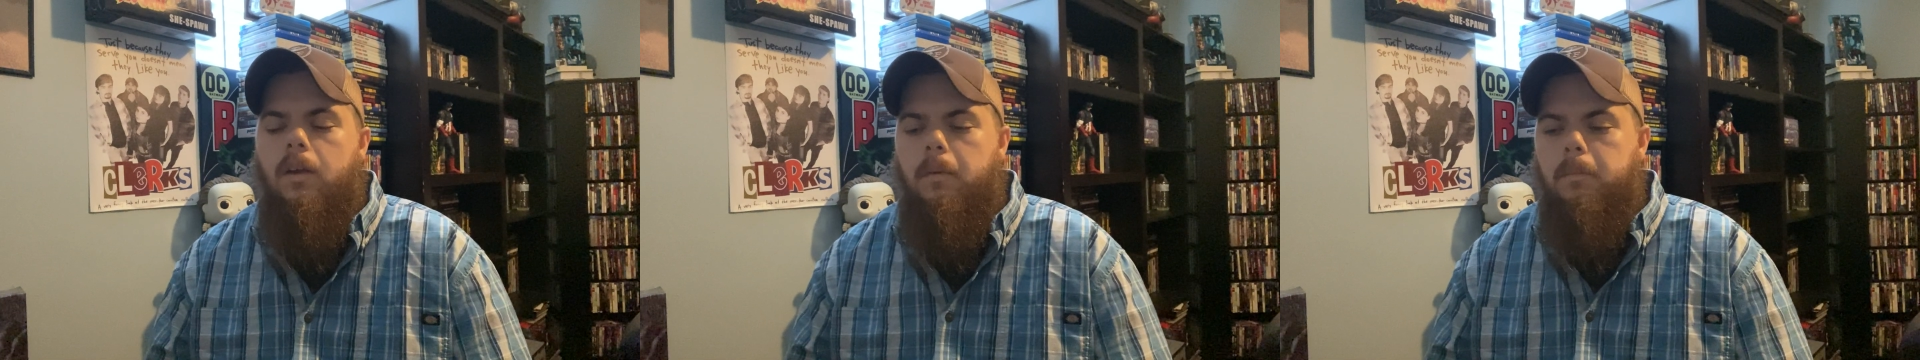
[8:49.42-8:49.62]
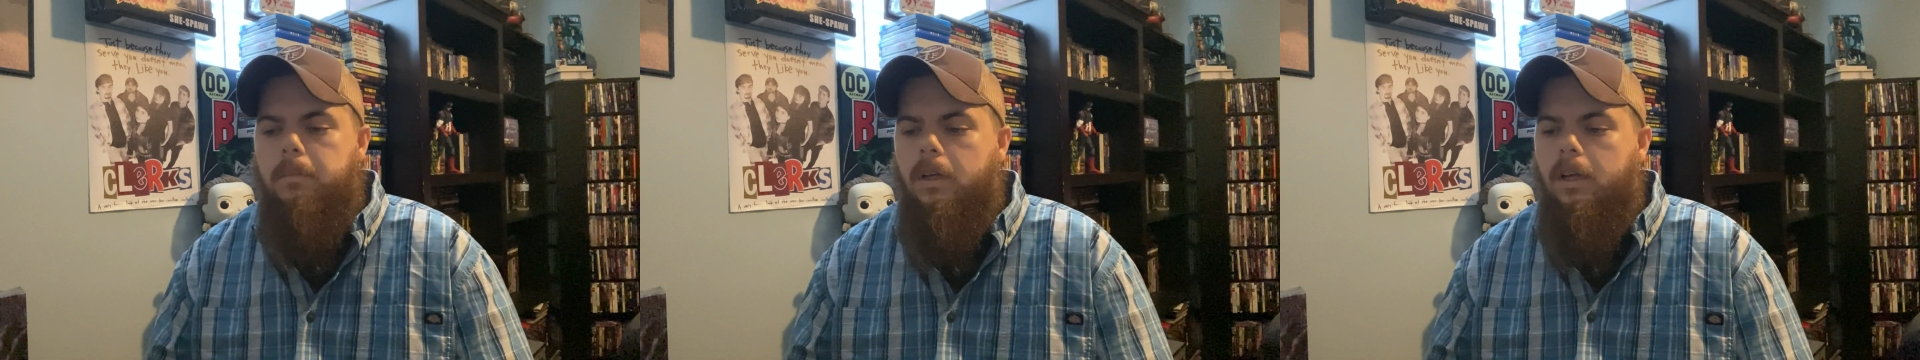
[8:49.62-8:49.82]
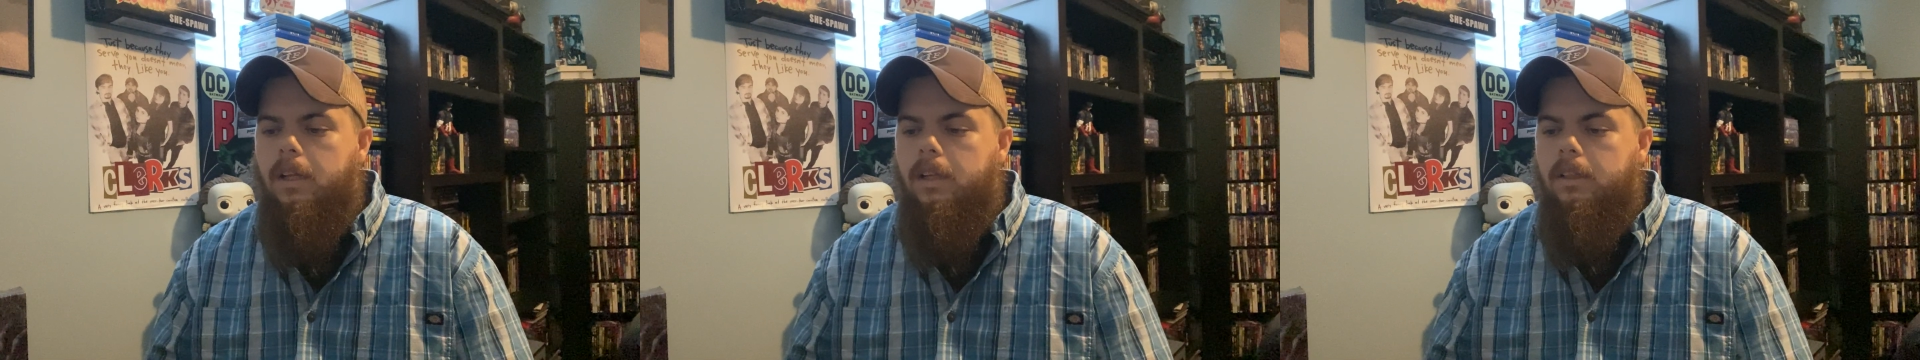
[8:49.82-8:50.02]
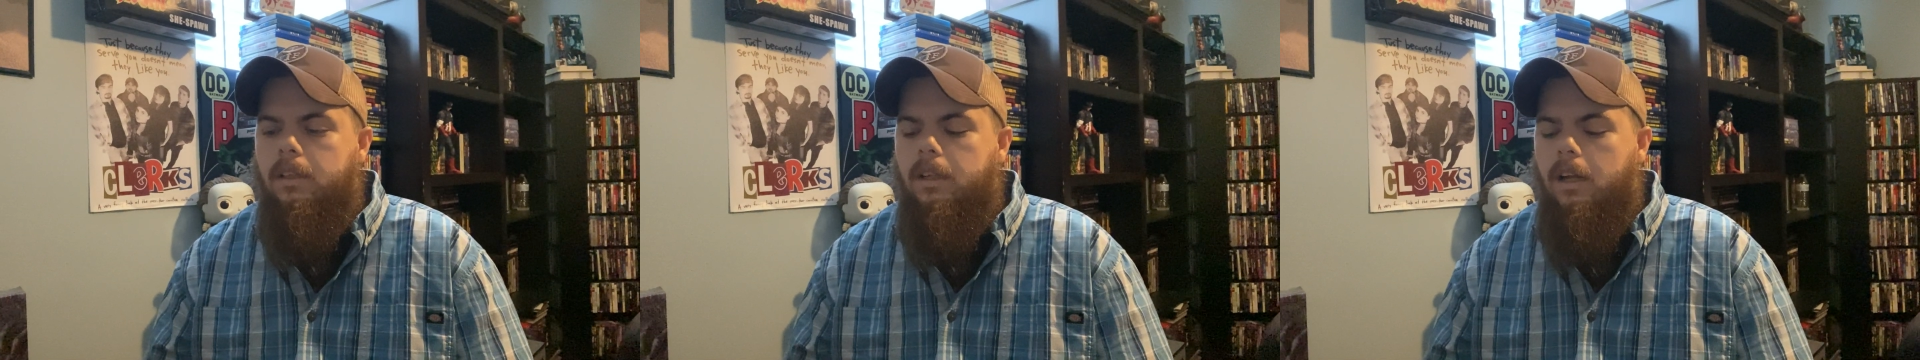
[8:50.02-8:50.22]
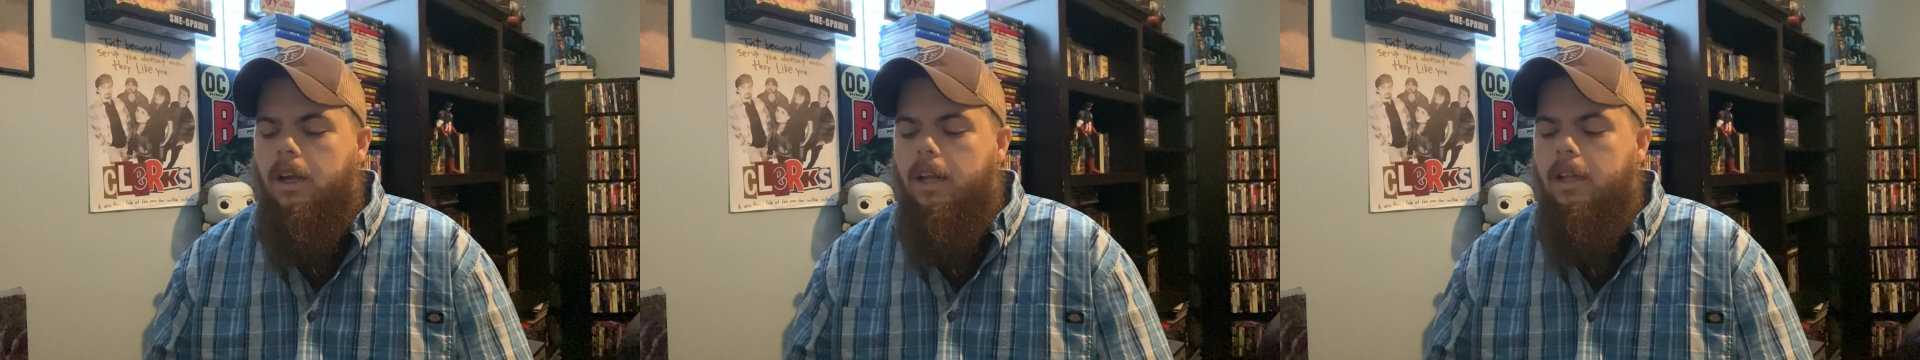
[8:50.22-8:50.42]
But
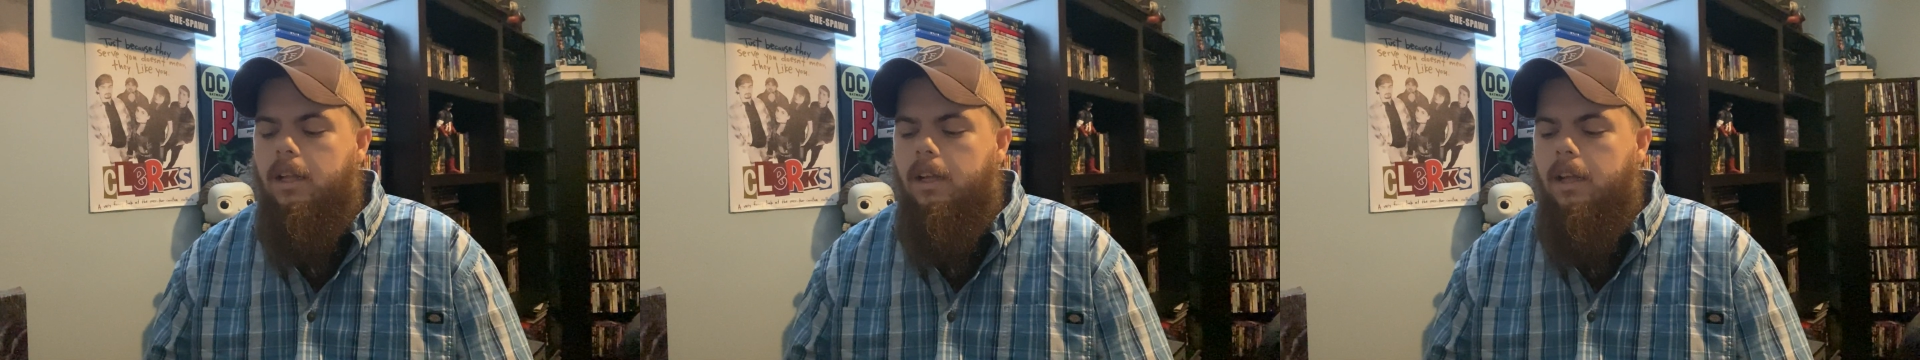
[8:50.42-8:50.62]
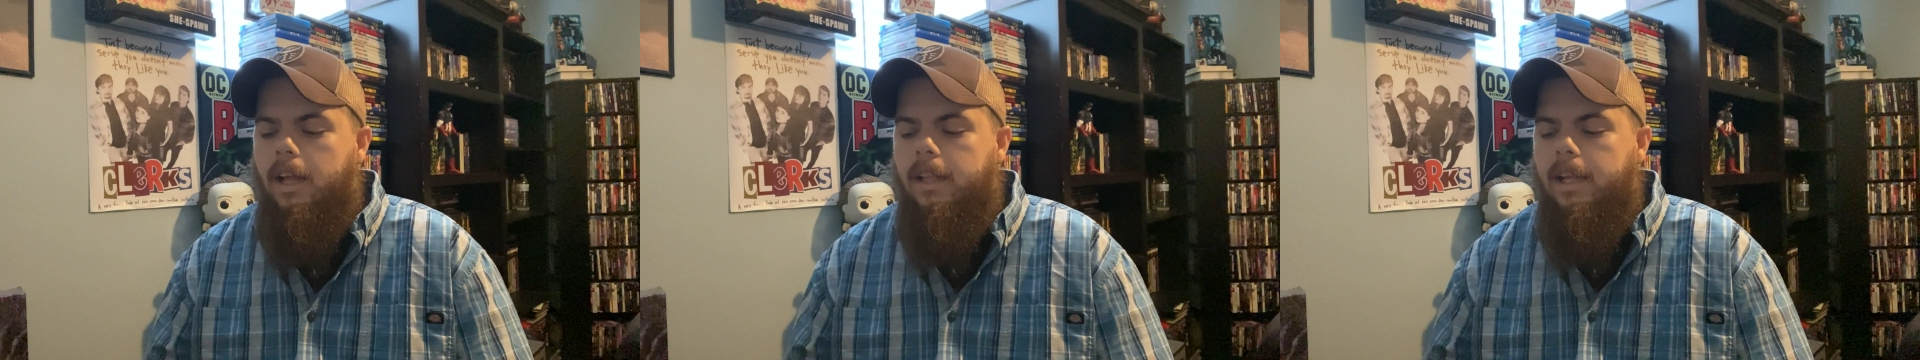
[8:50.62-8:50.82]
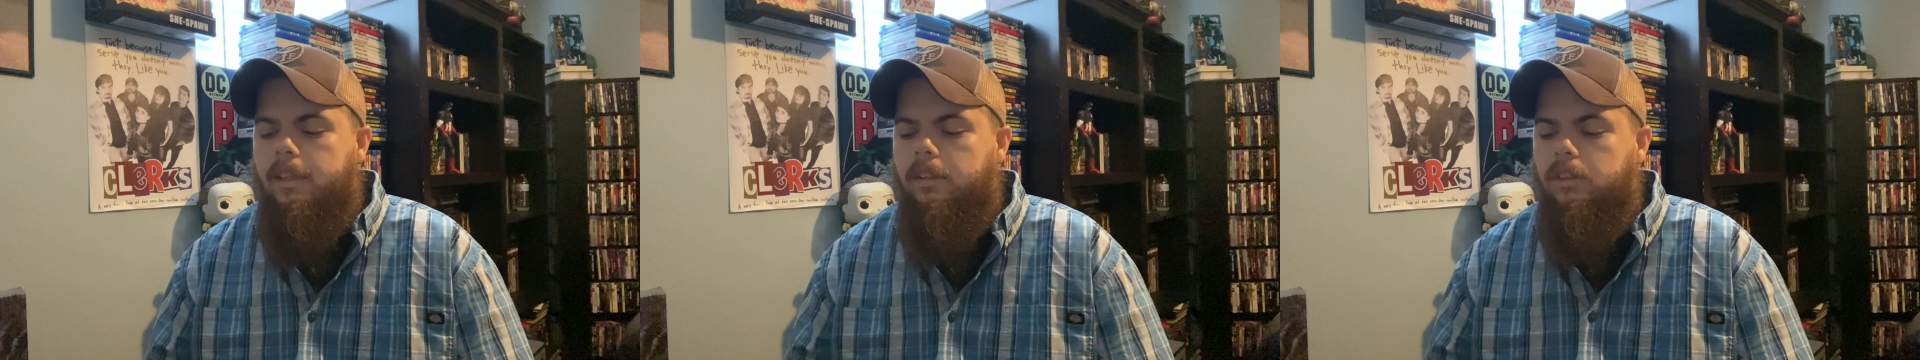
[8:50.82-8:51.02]
I like